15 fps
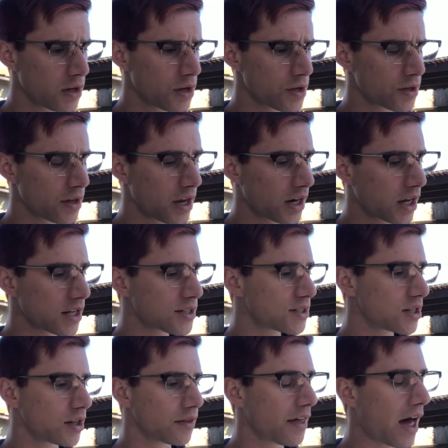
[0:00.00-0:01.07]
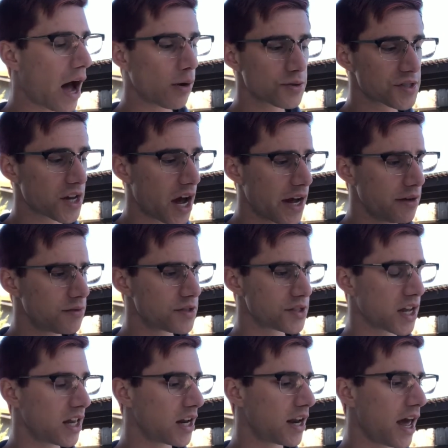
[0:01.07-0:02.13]
Then it gets to the outside, skin
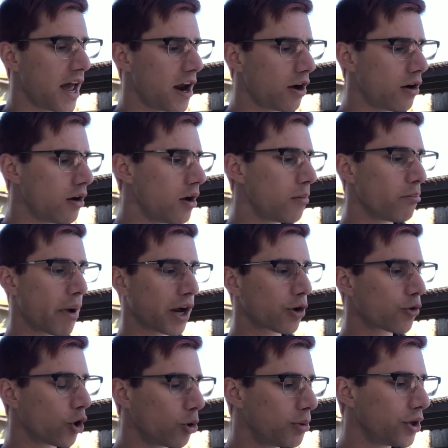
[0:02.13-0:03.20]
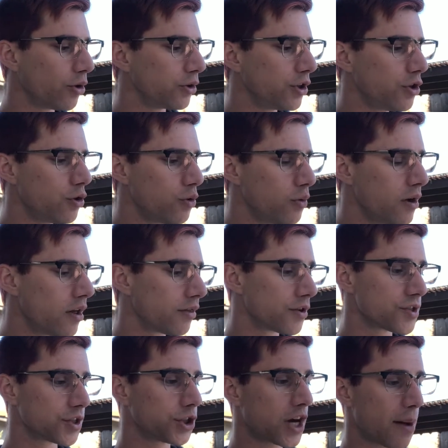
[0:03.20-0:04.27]
and hair, microbial you. There's a
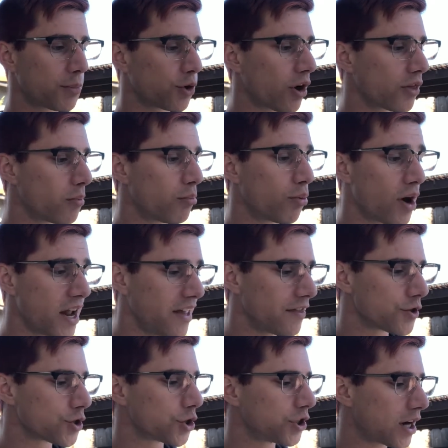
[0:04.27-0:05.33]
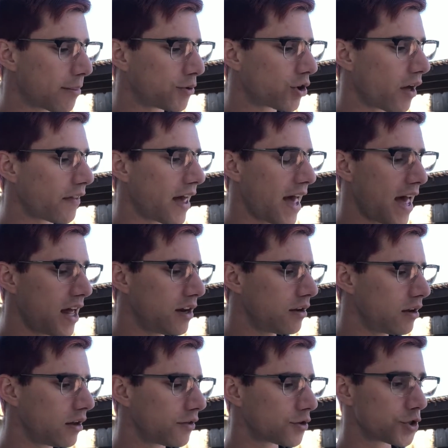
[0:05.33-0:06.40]
chapter on the brain. There's a chapter on the head.
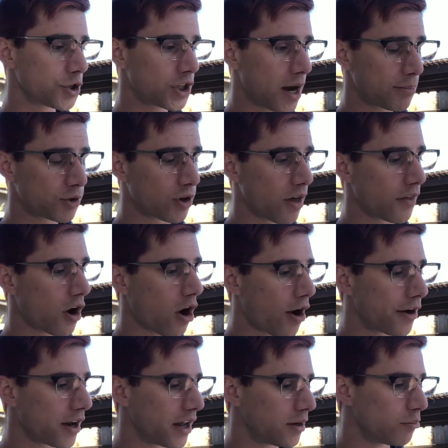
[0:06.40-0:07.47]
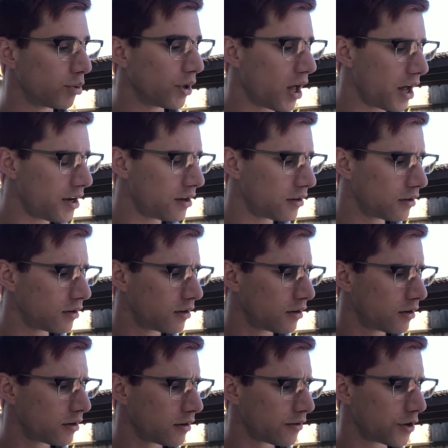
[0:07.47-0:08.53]
There's a chapter on the heart and blood.
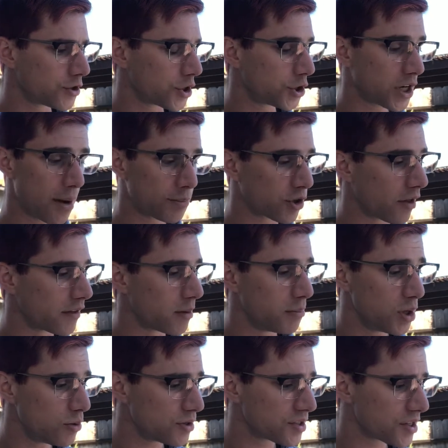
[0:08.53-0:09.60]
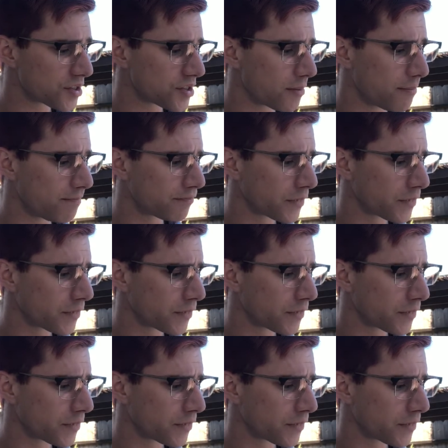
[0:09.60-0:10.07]
There's a chapter on the immune system.